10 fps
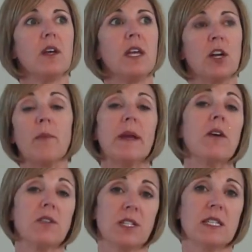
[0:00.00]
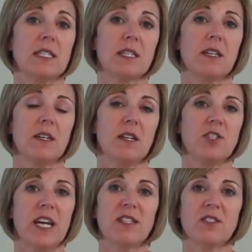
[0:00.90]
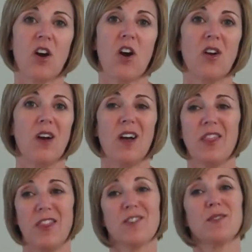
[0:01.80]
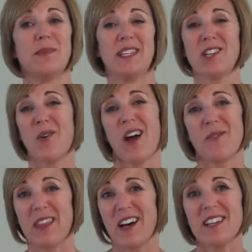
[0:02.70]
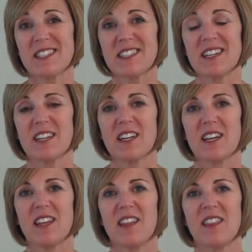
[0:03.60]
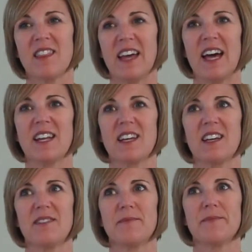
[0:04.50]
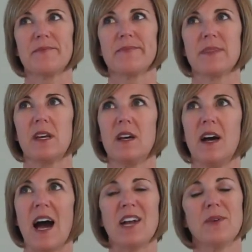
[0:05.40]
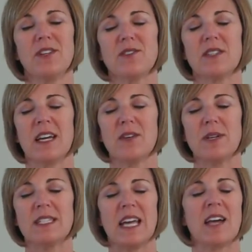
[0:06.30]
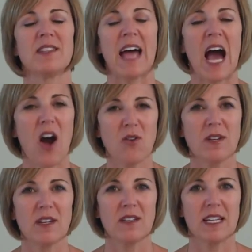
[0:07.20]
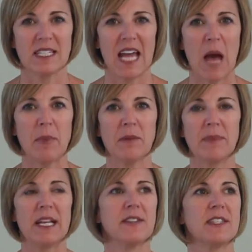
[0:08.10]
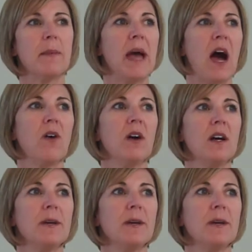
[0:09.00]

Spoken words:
in our marriages, chances are there's some things going on with us that I don't want to say allowed it to happen, but has somehow